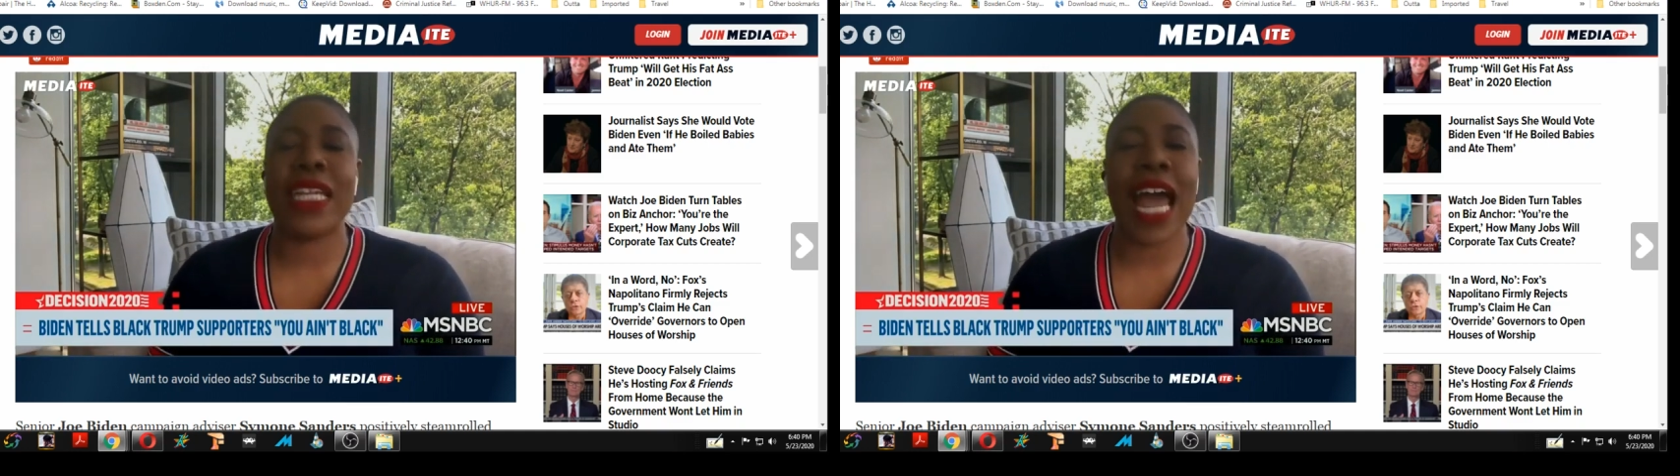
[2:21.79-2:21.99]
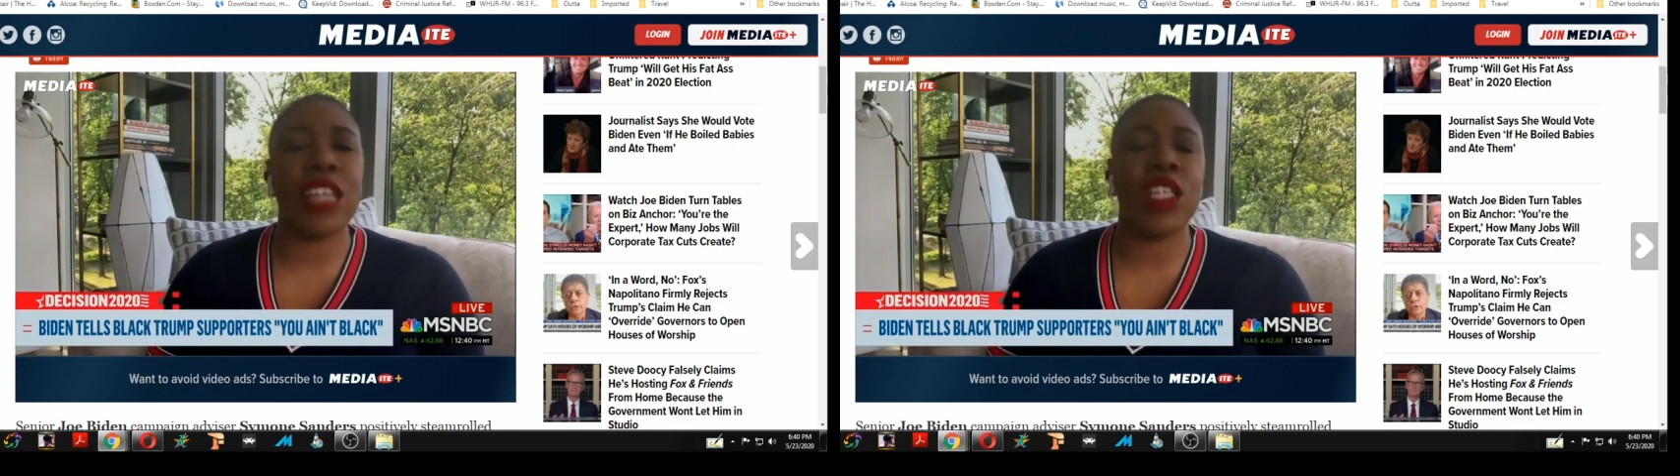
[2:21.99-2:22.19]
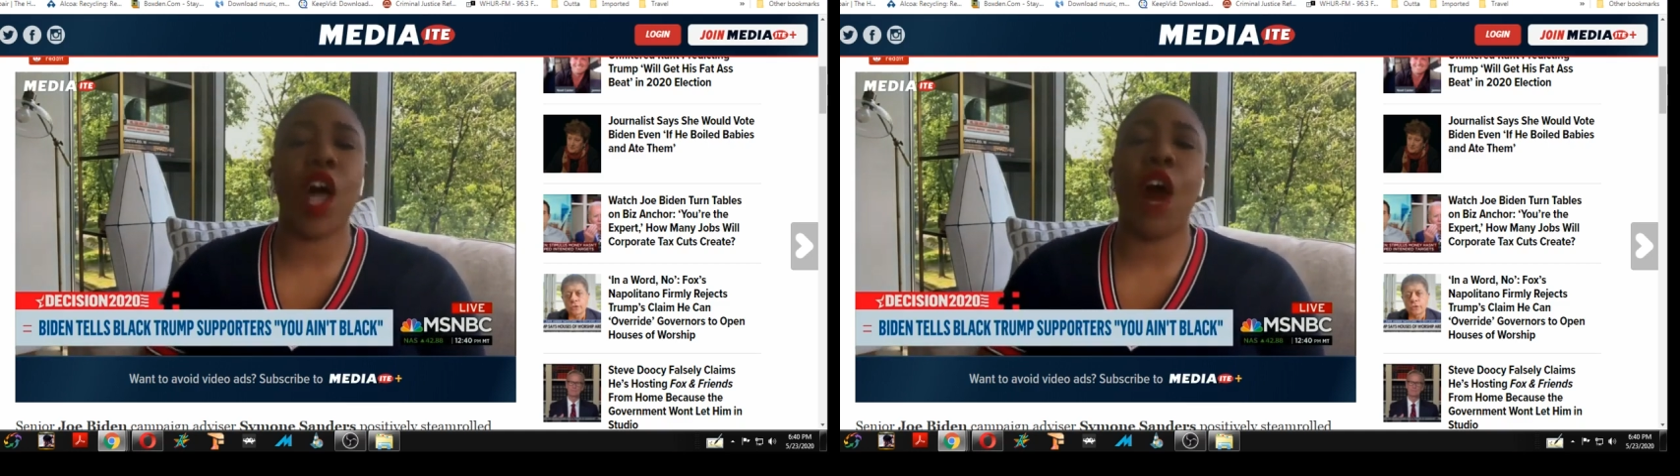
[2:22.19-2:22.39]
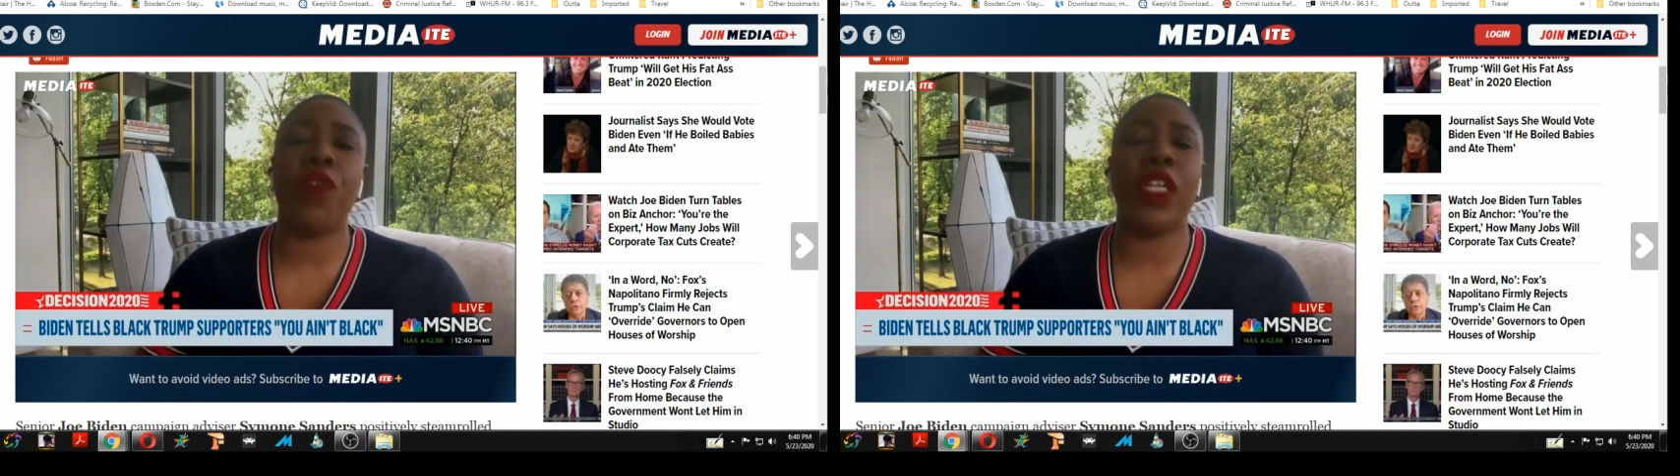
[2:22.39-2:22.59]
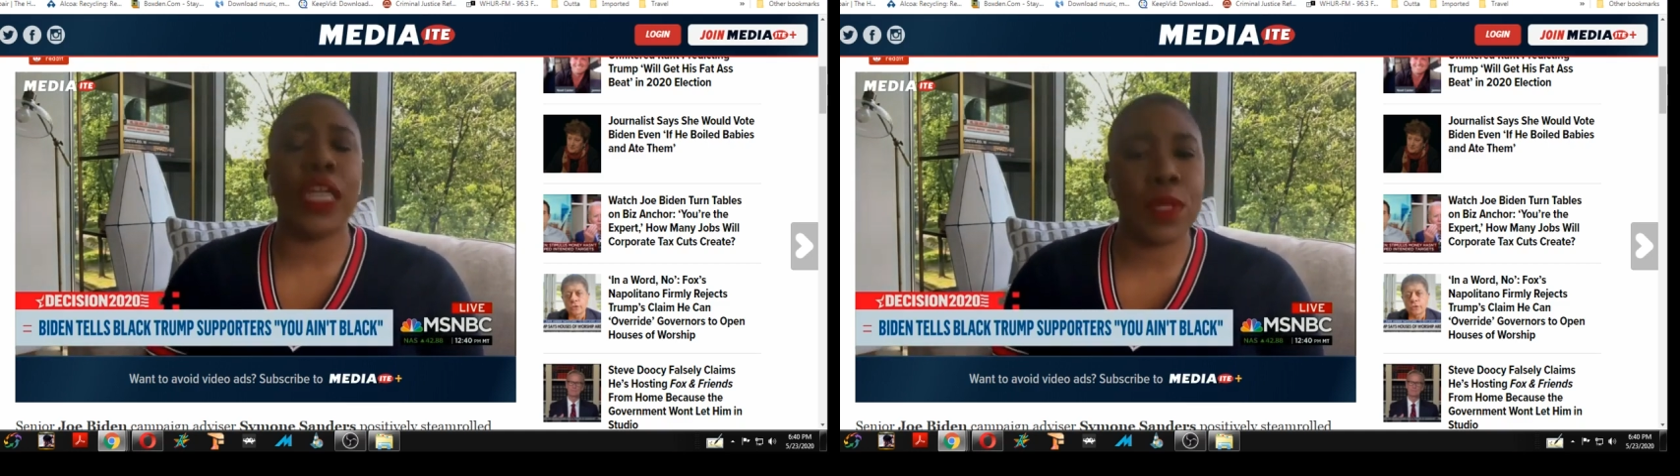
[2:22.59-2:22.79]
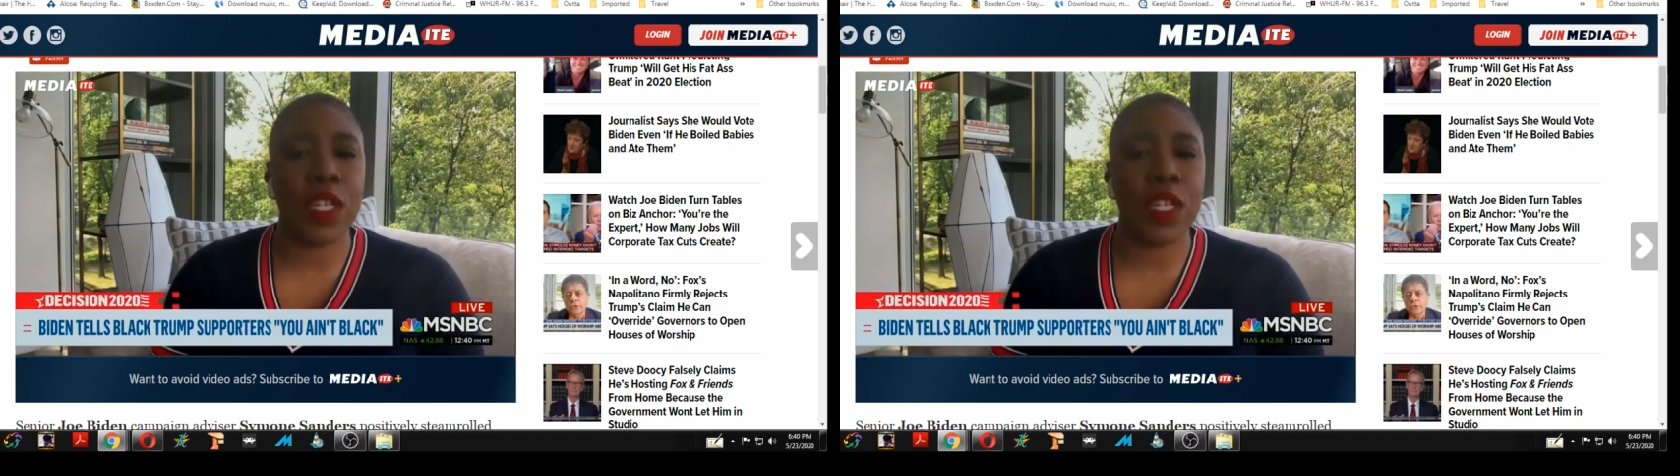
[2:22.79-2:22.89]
and not just offer lip